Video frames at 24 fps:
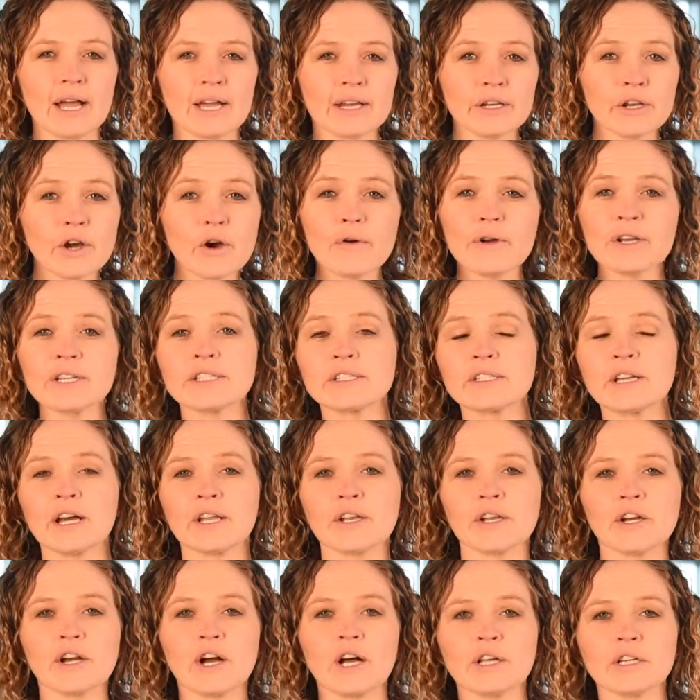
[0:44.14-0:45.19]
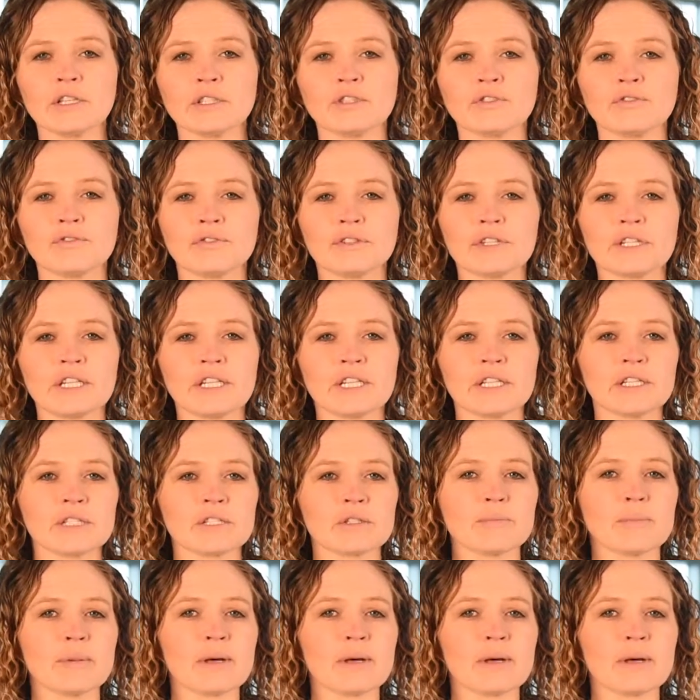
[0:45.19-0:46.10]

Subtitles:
I know he's gone to college for years,